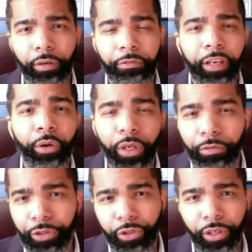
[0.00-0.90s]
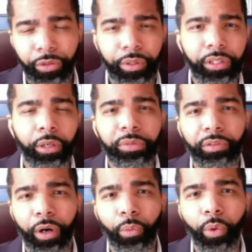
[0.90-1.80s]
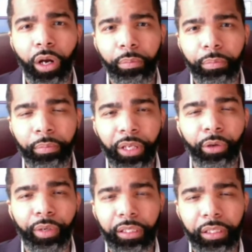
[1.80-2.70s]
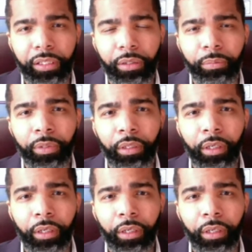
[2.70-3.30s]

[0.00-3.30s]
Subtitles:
failed infrastructure in terms of our water metering system,